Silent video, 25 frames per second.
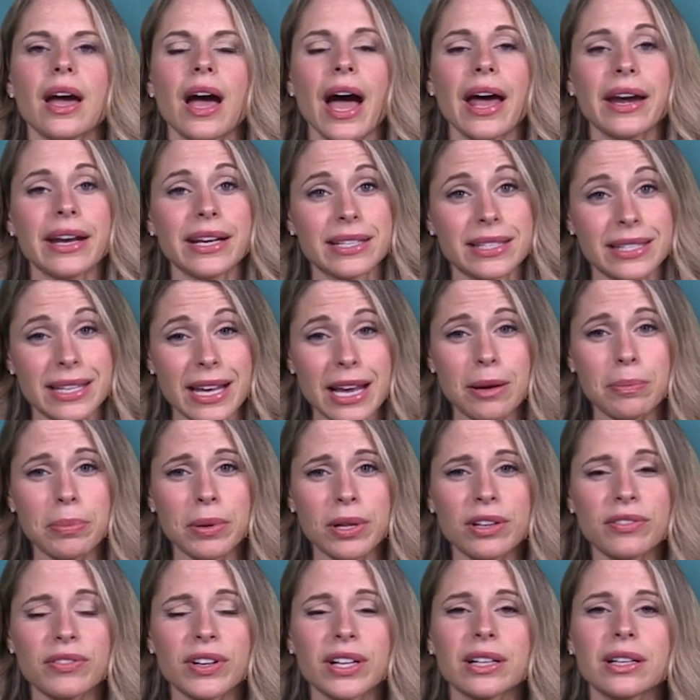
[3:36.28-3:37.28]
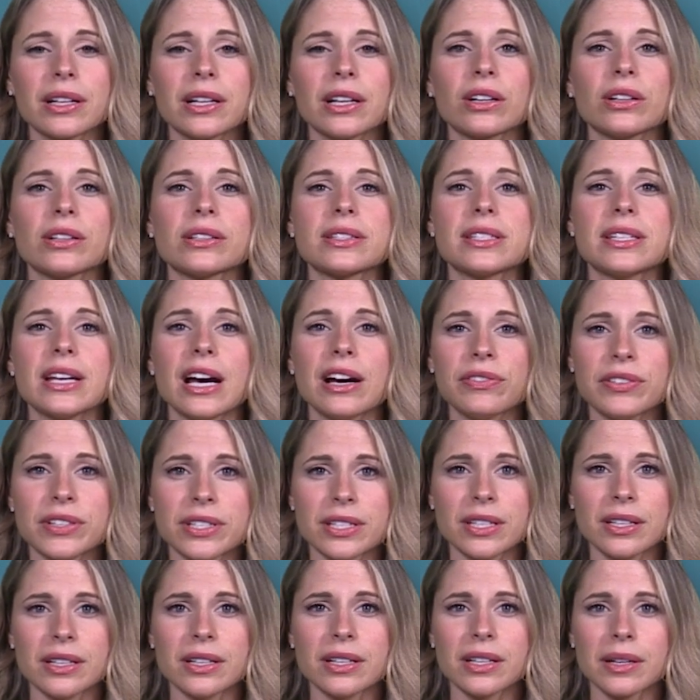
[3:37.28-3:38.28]
An example of a clinical
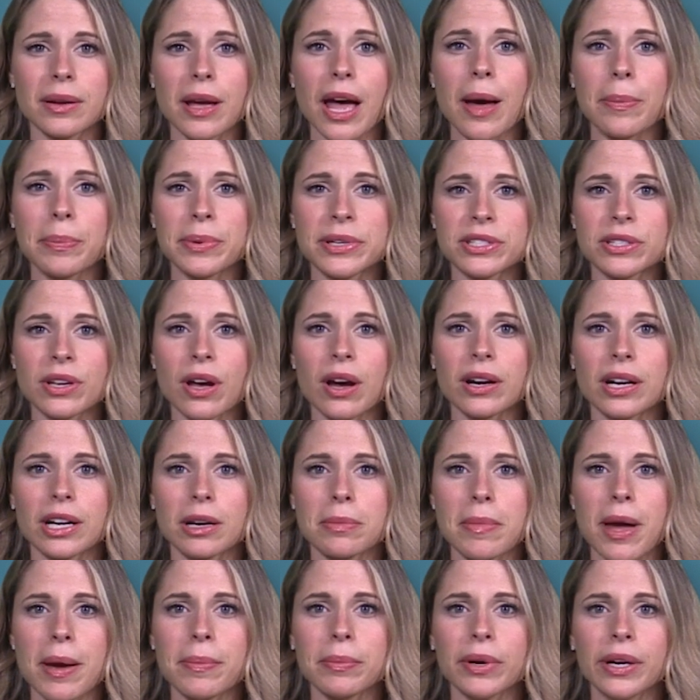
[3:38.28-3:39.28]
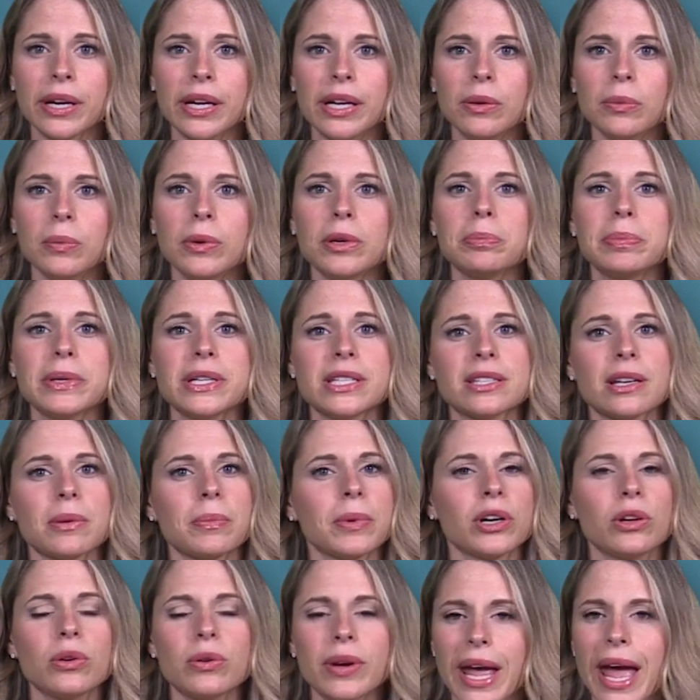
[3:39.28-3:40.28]
deficit in episodic memory would be
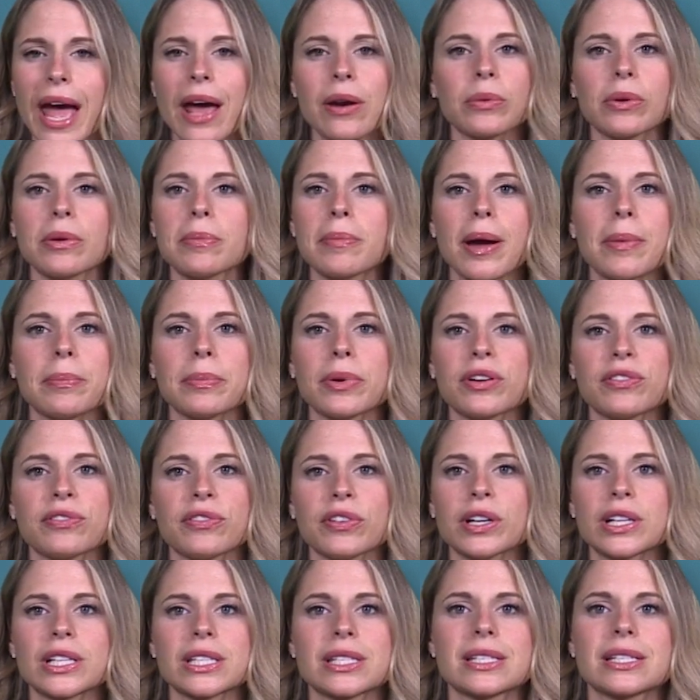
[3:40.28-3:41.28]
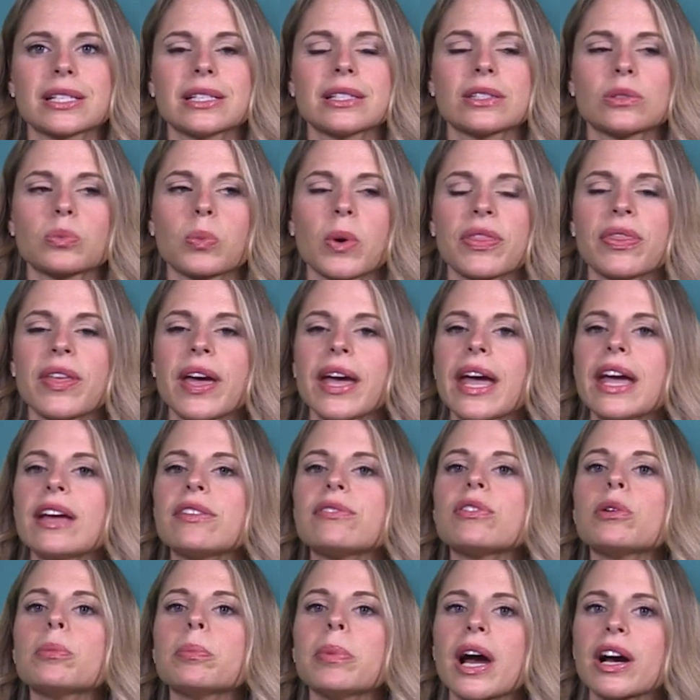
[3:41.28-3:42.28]
someone who can't remember, for instance, what they
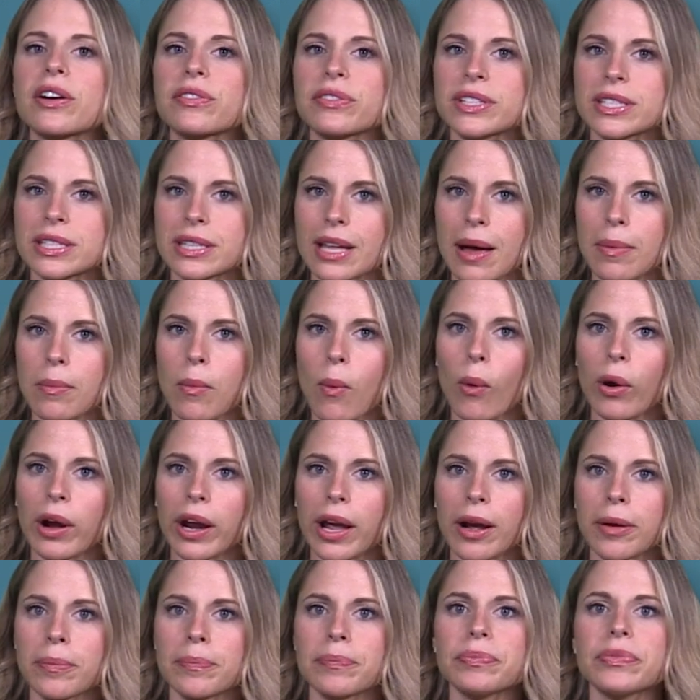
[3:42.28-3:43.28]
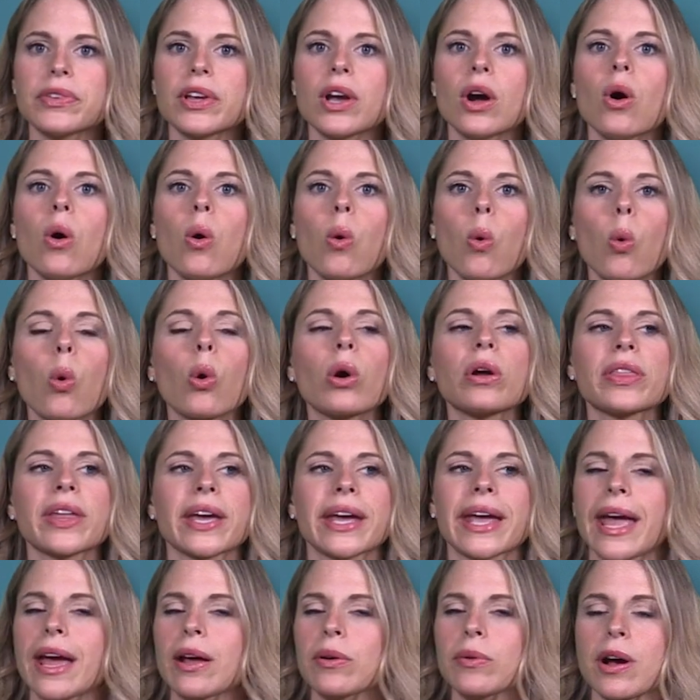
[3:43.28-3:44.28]
ate for breakfast that morning, or they
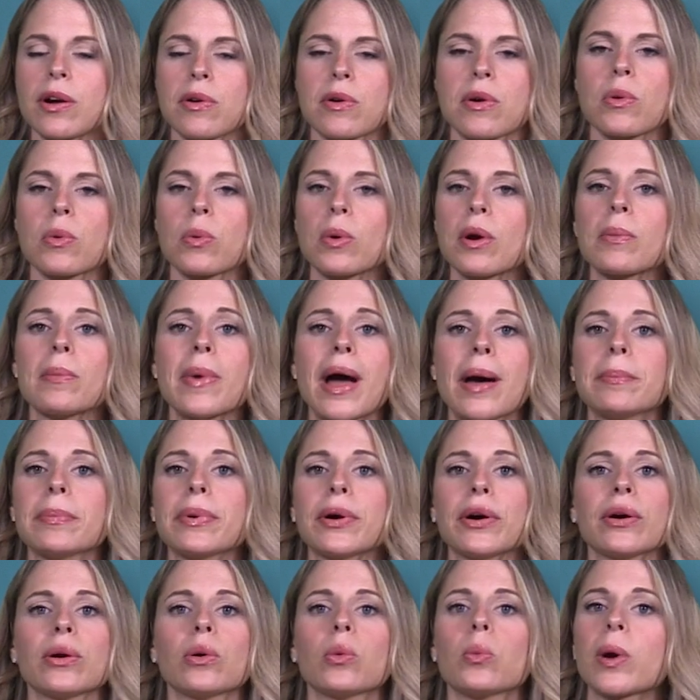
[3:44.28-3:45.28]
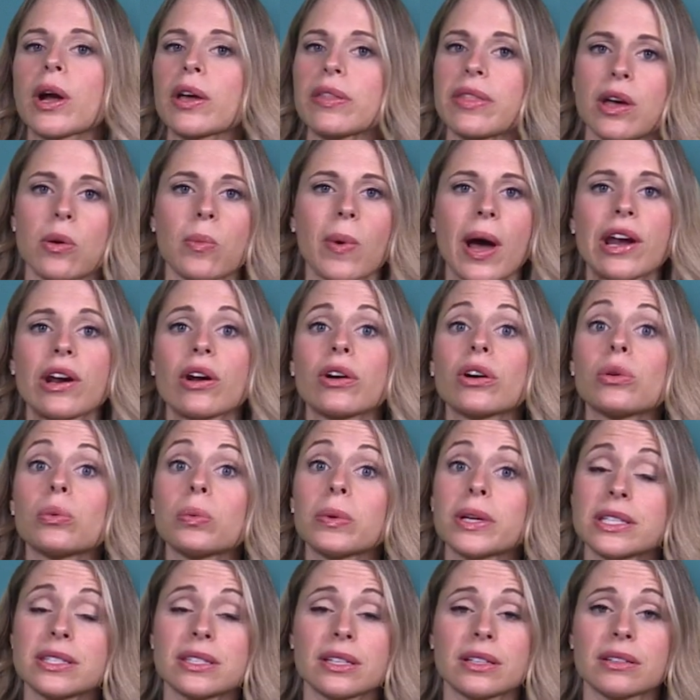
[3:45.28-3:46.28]
can't remember where they went on a
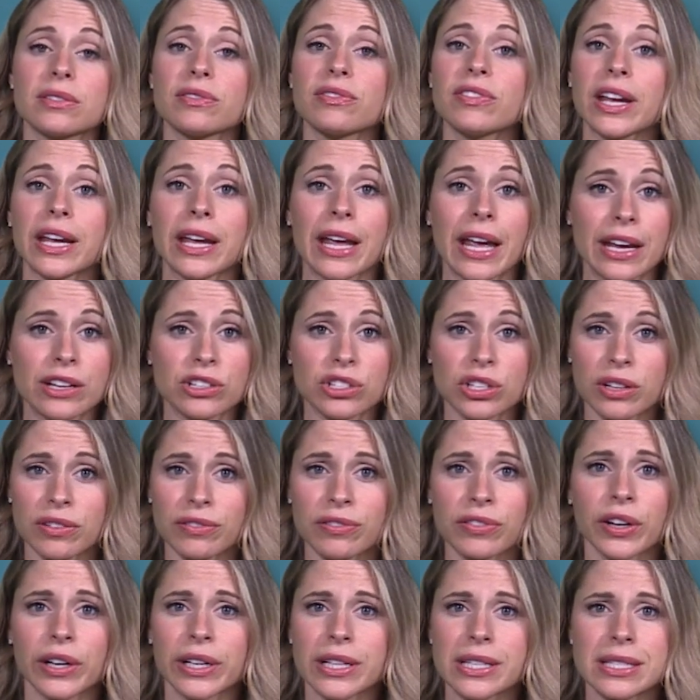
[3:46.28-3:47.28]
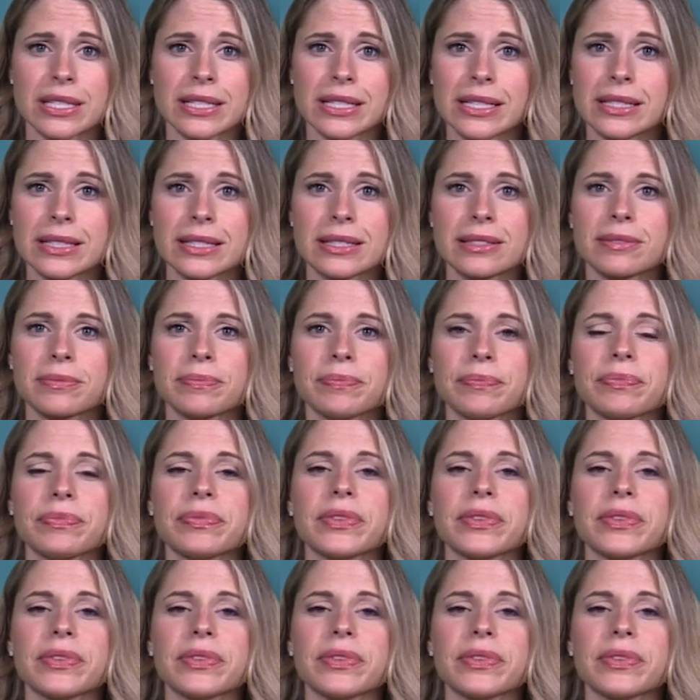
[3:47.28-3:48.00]
recent vacation, for instance.